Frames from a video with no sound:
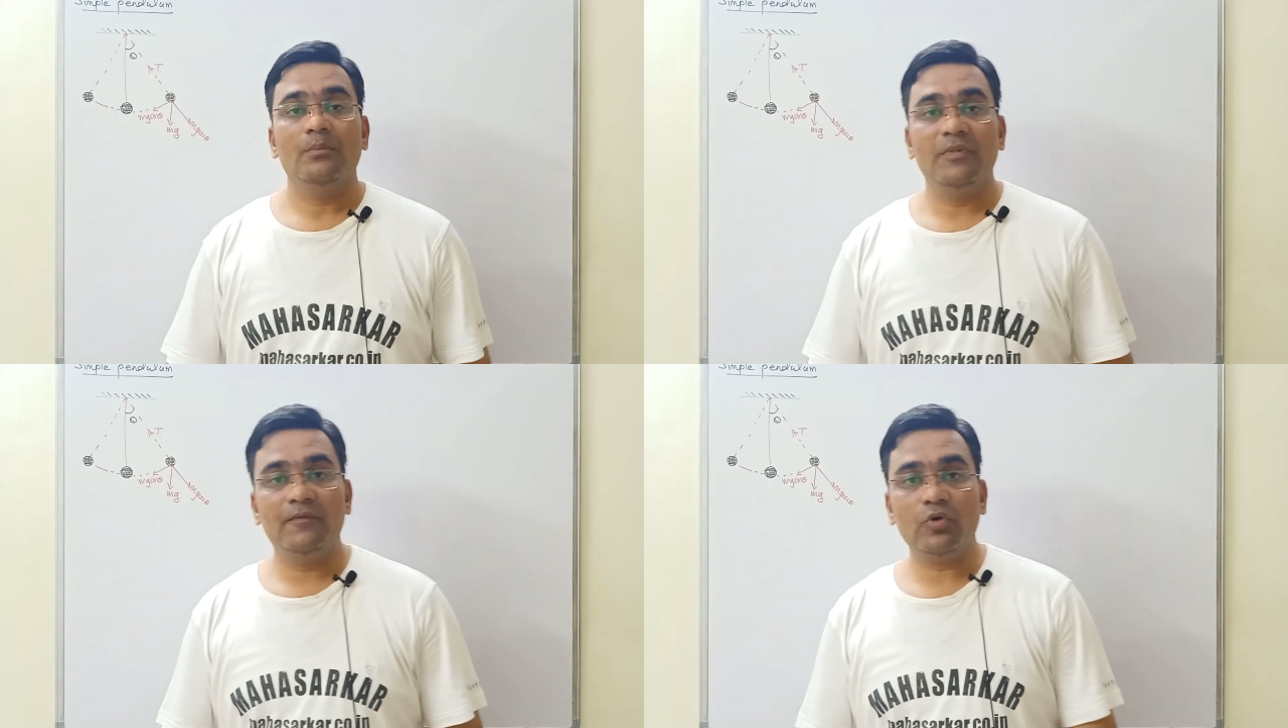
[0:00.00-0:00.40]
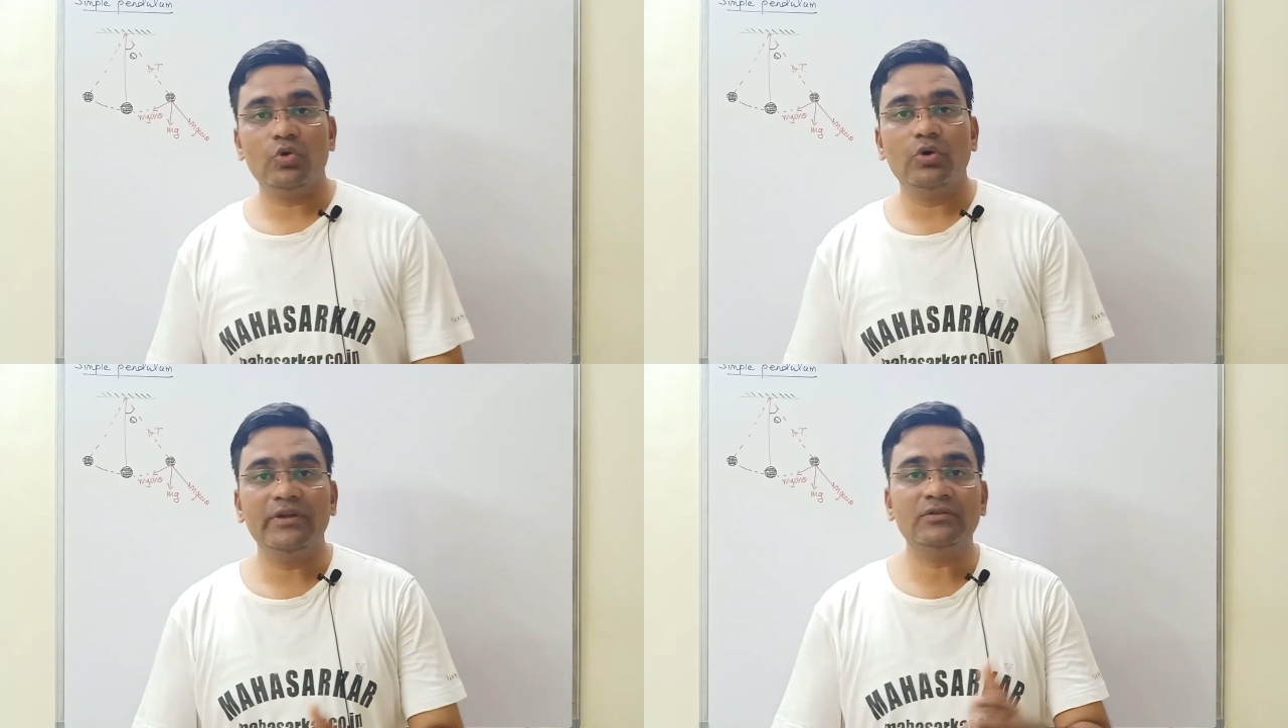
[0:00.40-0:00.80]
Before
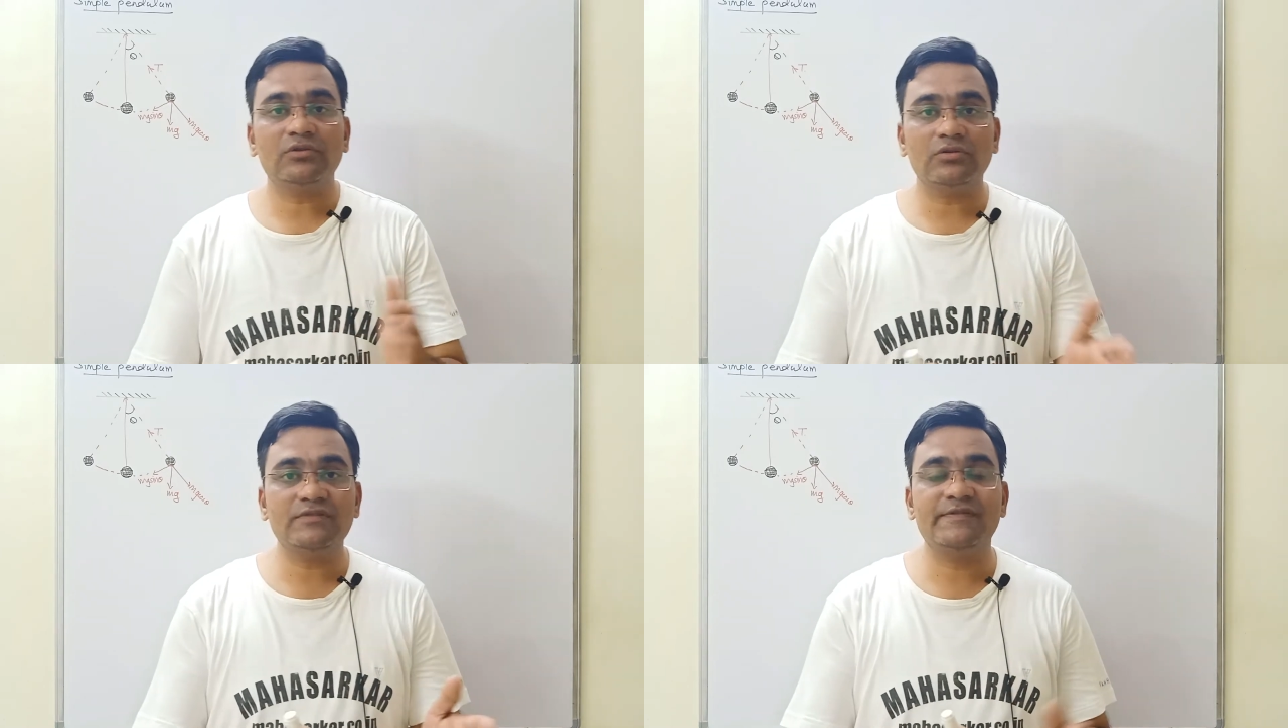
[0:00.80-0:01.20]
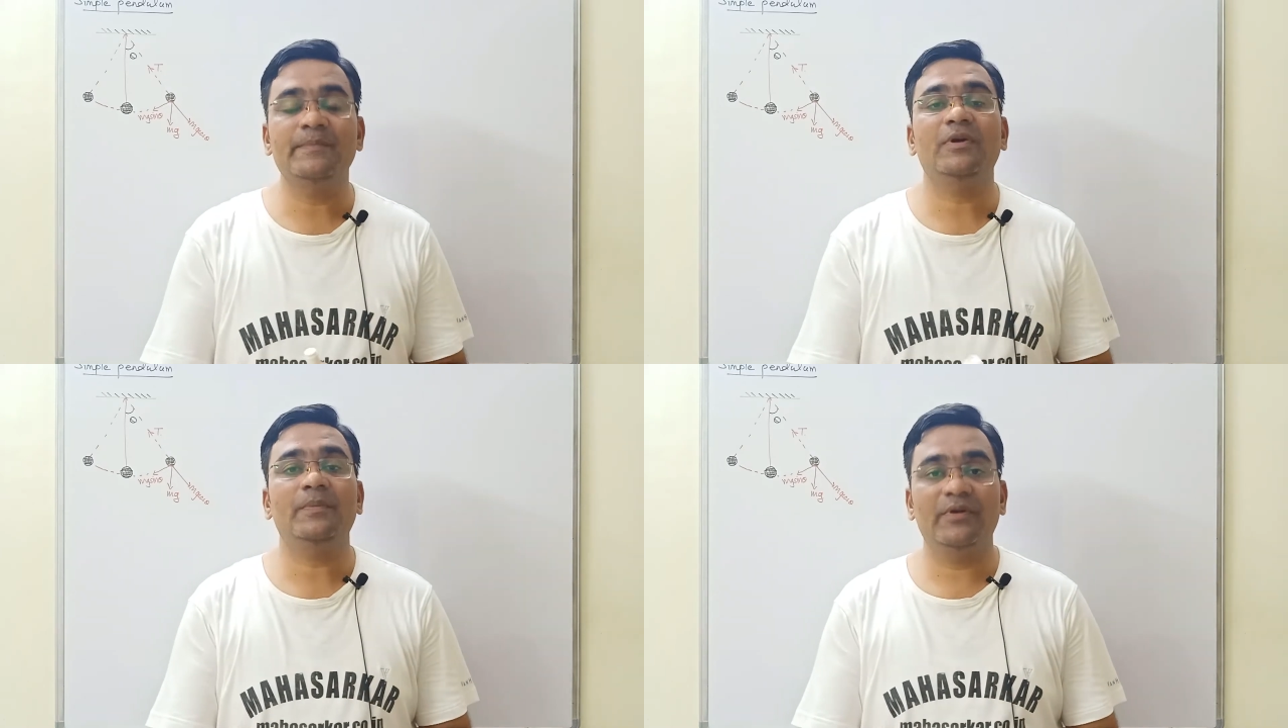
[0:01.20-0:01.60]
going through the
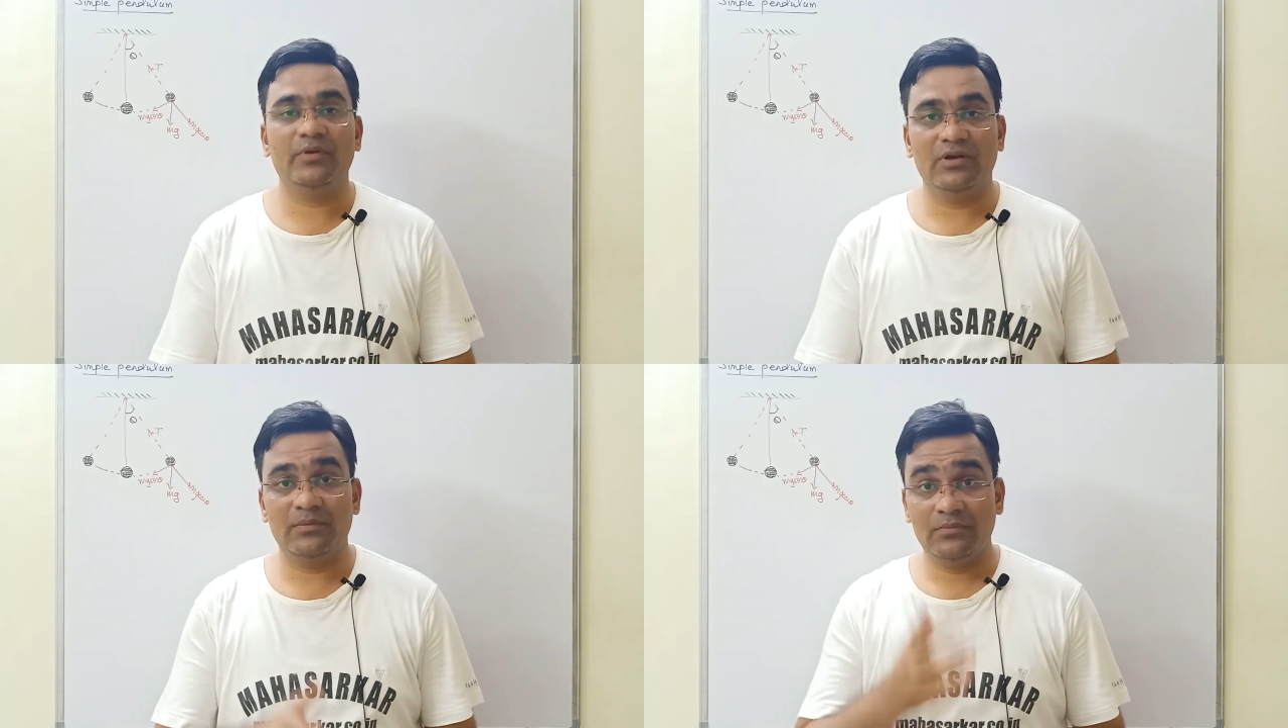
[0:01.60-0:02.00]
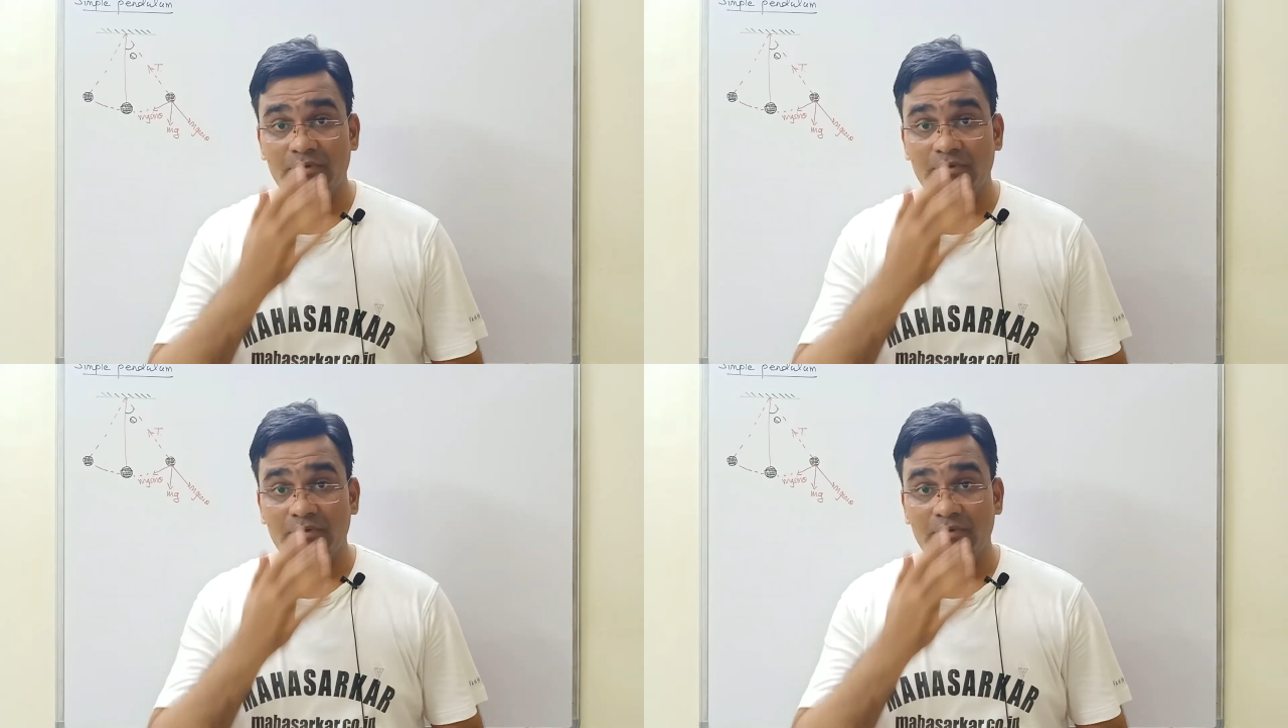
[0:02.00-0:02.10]
simple pendulum,